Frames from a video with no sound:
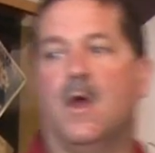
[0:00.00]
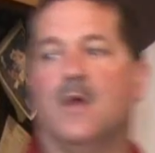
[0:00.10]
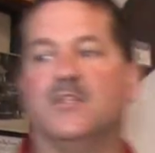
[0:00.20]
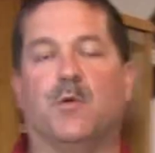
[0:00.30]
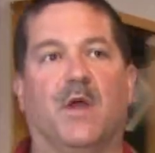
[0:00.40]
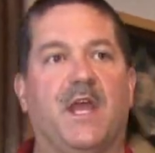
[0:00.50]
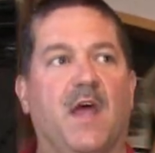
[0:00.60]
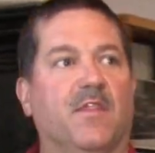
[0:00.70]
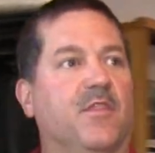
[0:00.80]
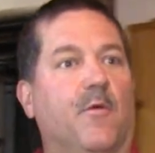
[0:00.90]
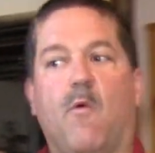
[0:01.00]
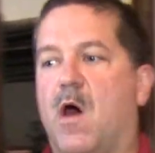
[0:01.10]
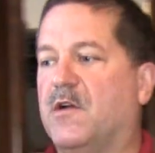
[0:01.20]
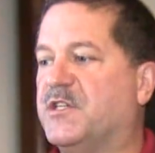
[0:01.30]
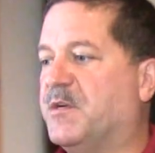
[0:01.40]
So again, the
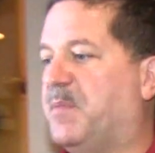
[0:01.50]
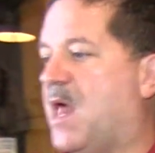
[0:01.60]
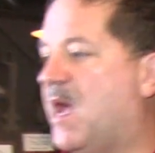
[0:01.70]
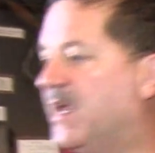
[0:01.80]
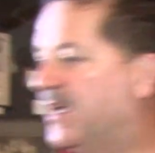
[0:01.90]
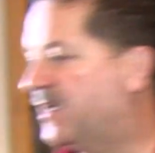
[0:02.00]
water supply